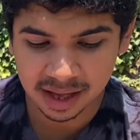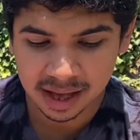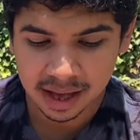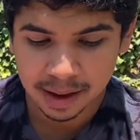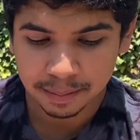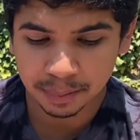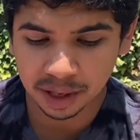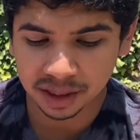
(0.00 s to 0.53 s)

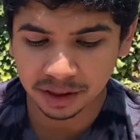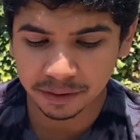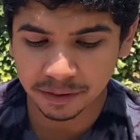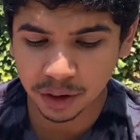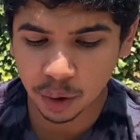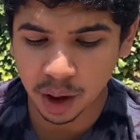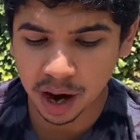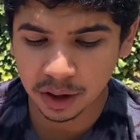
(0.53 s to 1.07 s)
But in the
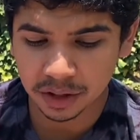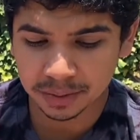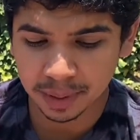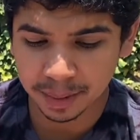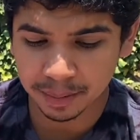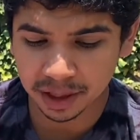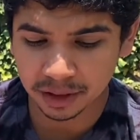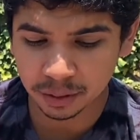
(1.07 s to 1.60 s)
few hours my
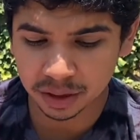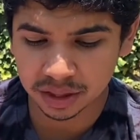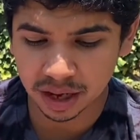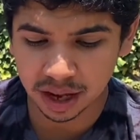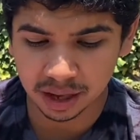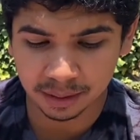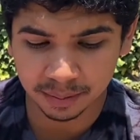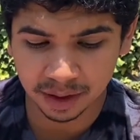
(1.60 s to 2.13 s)
mother was
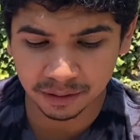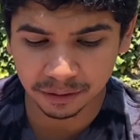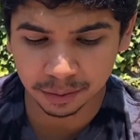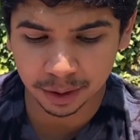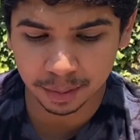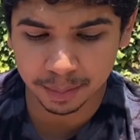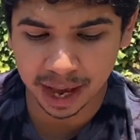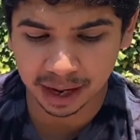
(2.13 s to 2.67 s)
calling me from
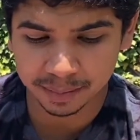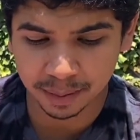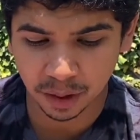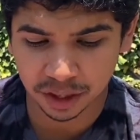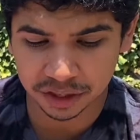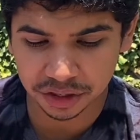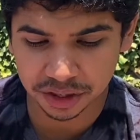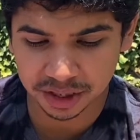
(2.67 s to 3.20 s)
the back
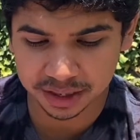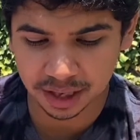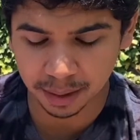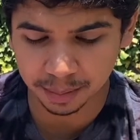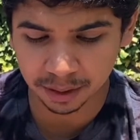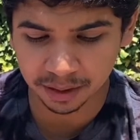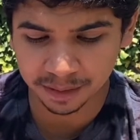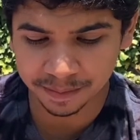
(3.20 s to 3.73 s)
porch to
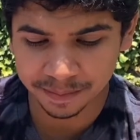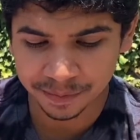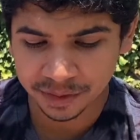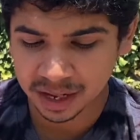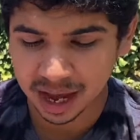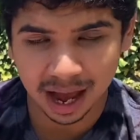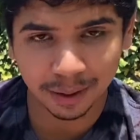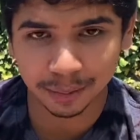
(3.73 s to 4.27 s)
supper,
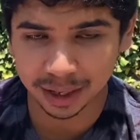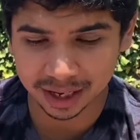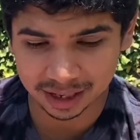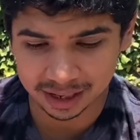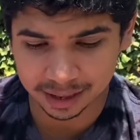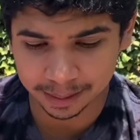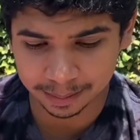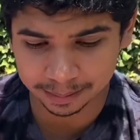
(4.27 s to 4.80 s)
I wouldn't
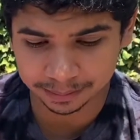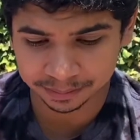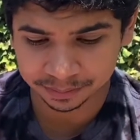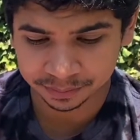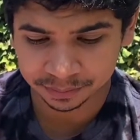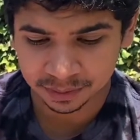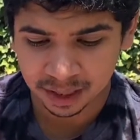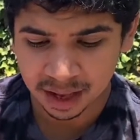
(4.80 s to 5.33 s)
come.
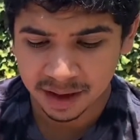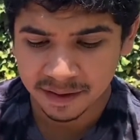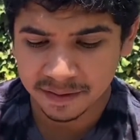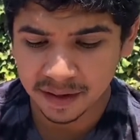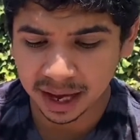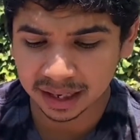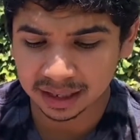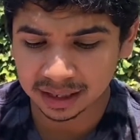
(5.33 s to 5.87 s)

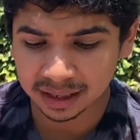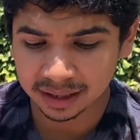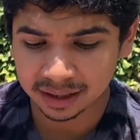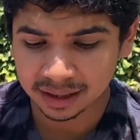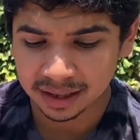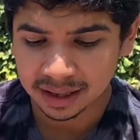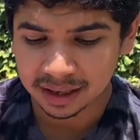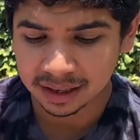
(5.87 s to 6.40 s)
Finally,
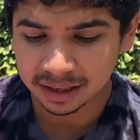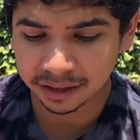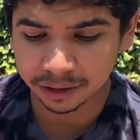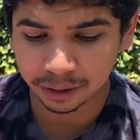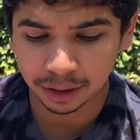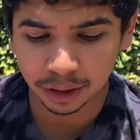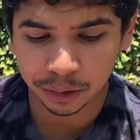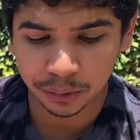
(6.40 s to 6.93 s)
little
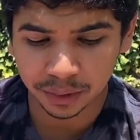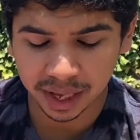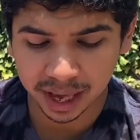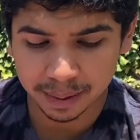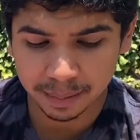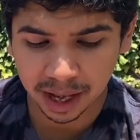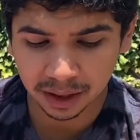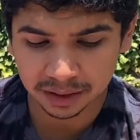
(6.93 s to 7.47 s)
Lou
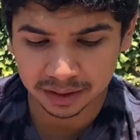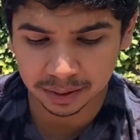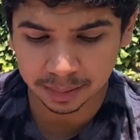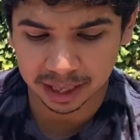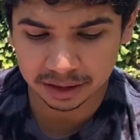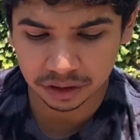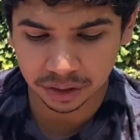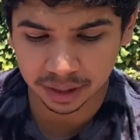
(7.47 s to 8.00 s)
came out to
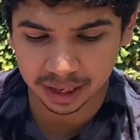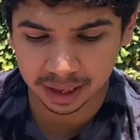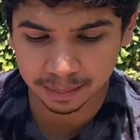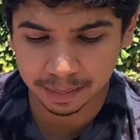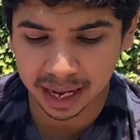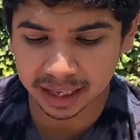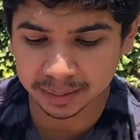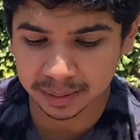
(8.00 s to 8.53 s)
my tree and
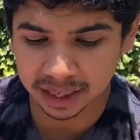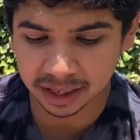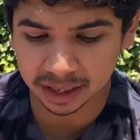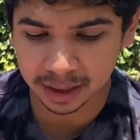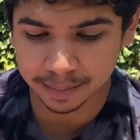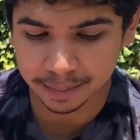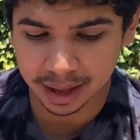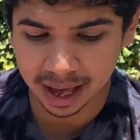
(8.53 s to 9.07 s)
begged me to
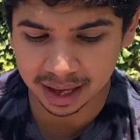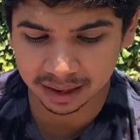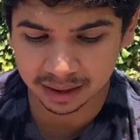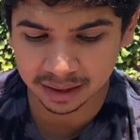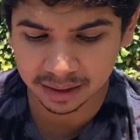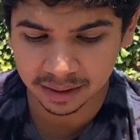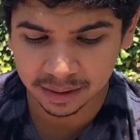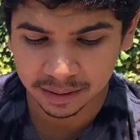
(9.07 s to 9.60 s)
come back.
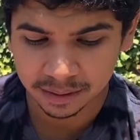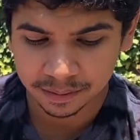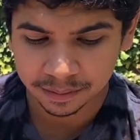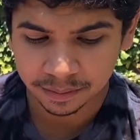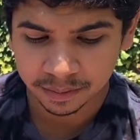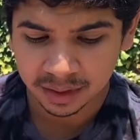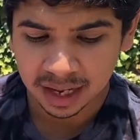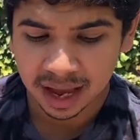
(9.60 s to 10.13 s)

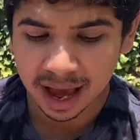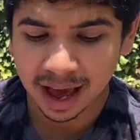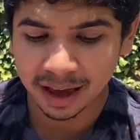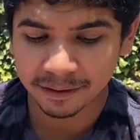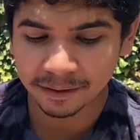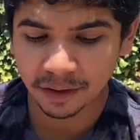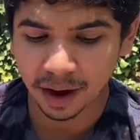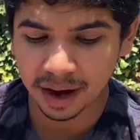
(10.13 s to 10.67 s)
I had
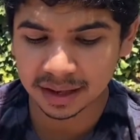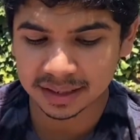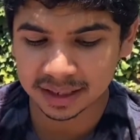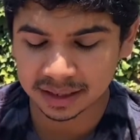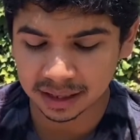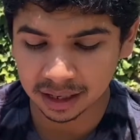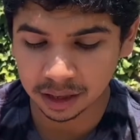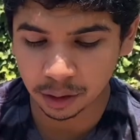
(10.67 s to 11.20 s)
frogs in
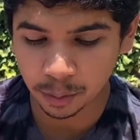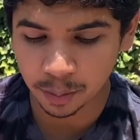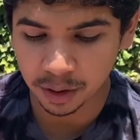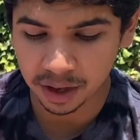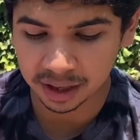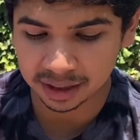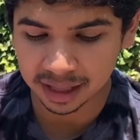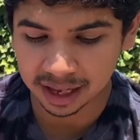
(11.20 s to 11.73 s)
the little
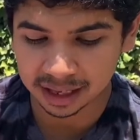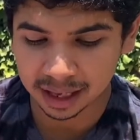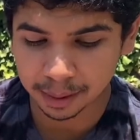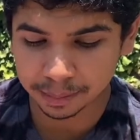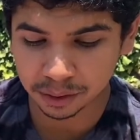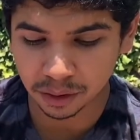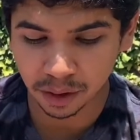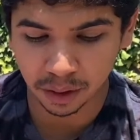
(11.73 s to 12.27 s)
brook that
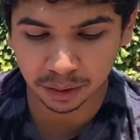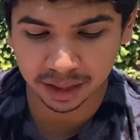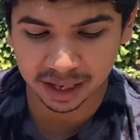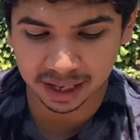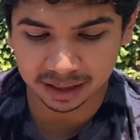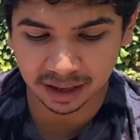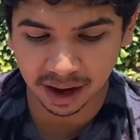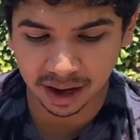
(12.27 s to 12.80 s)
kept croaking
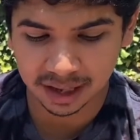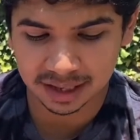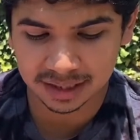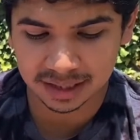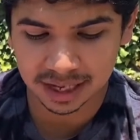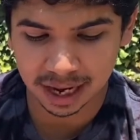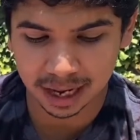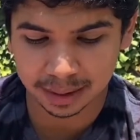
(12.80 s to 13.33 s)
at the oddest
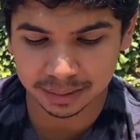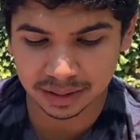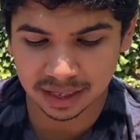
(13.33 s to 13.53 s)
times,